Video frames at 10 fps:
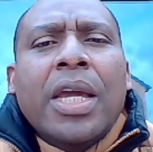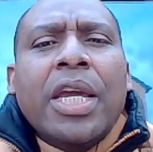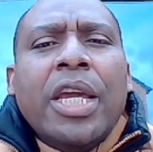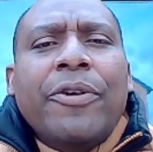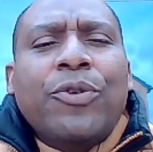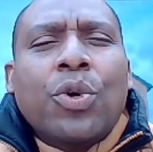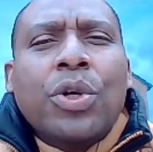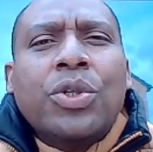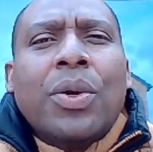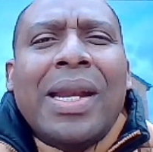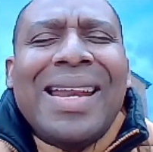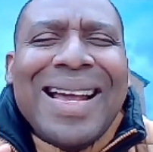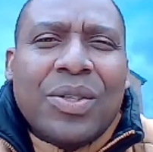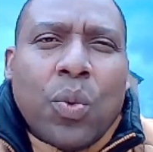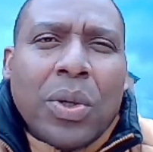if you're going to
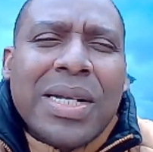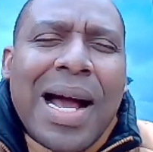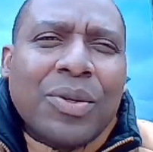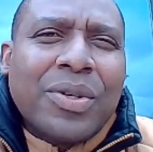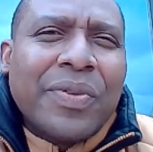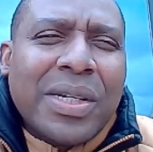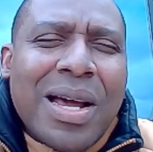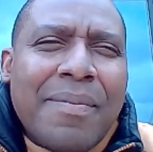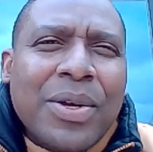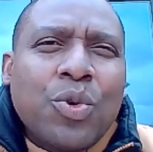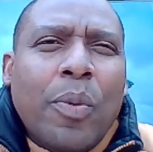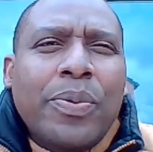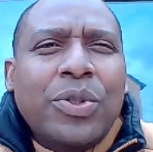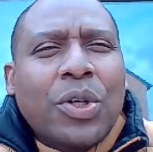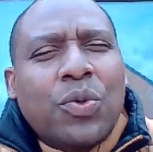let water out of a dam and you
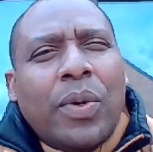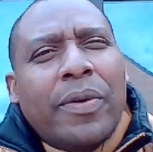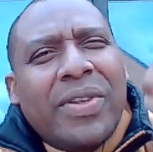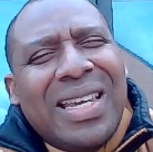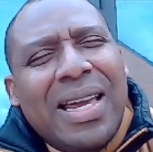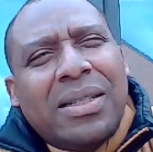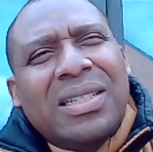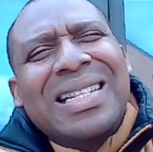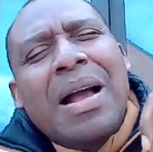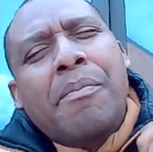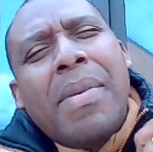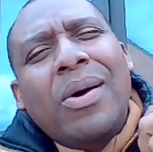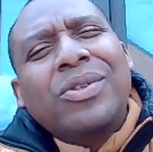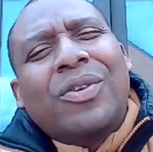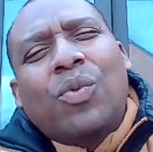open just one of the gates, the
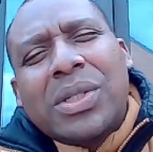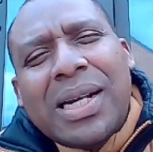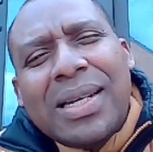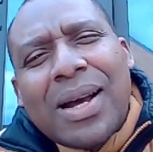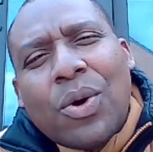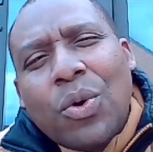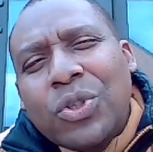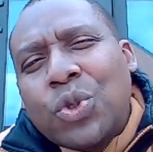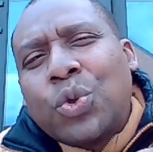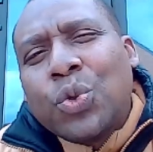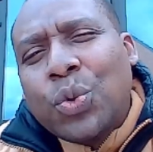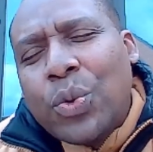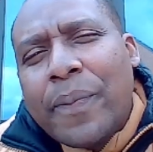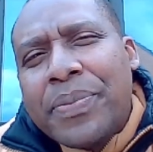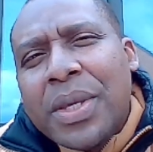amount of water that goes through
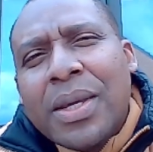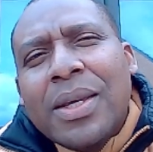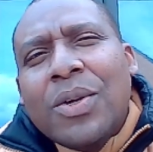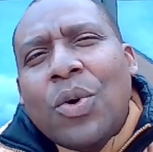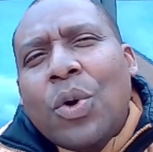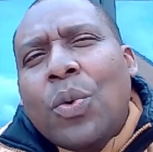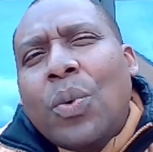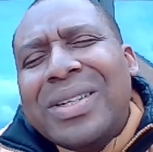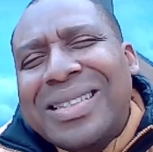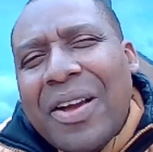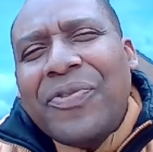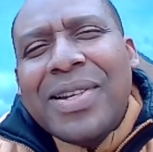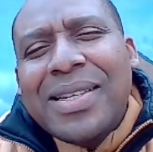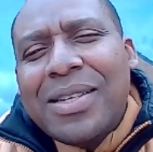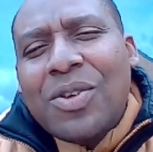will
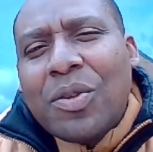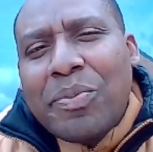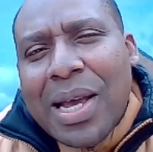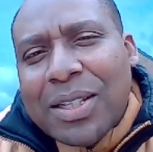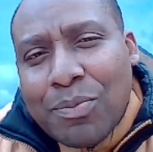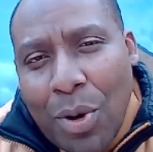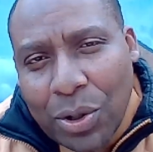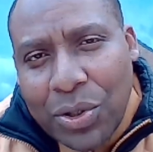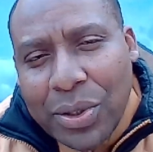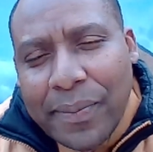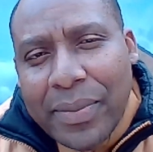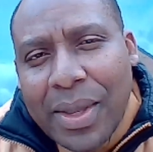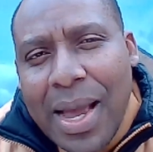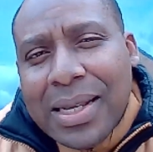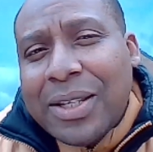definitely not be as much
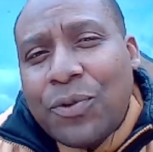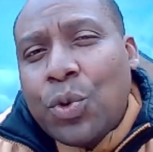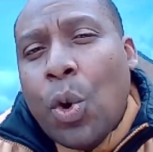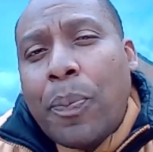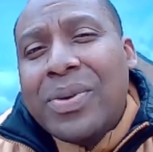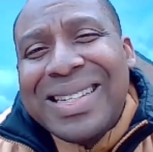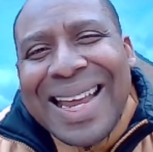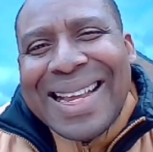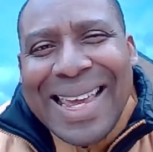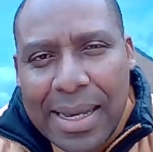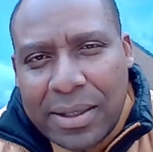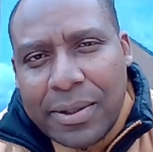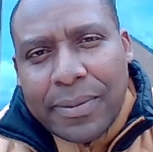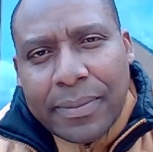as if you open 10 gates.